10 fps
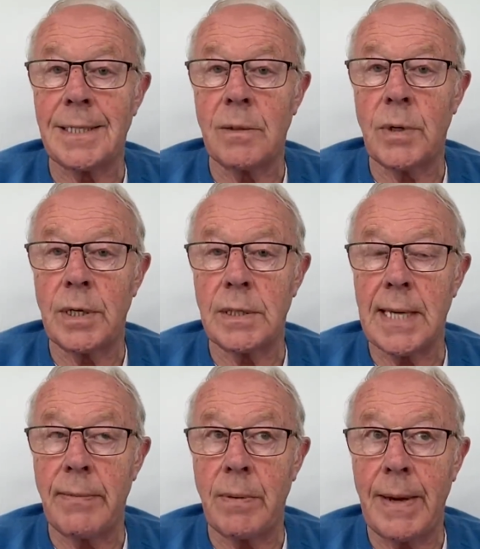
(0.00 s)
the workers
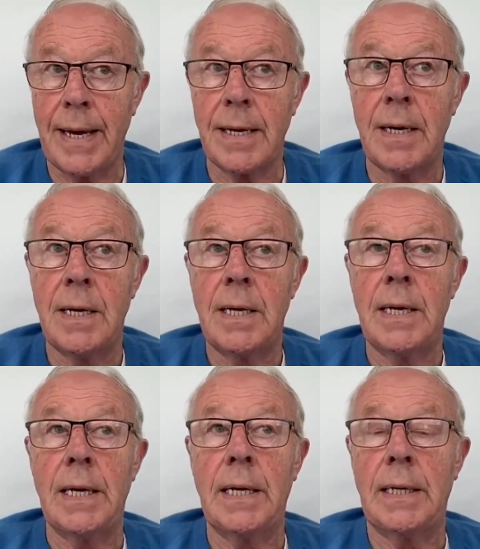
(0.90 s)
coming back,
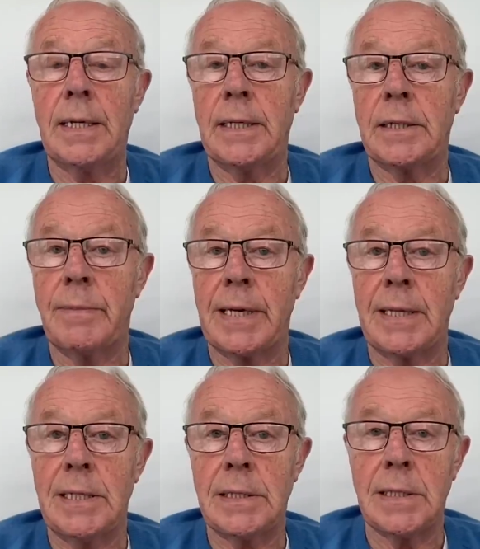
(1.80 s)
to make
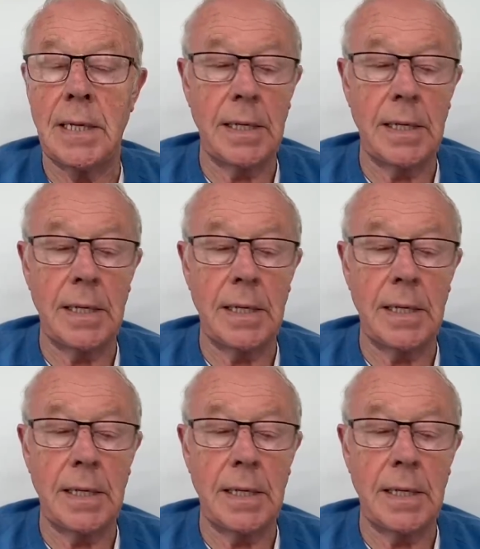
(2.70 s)
these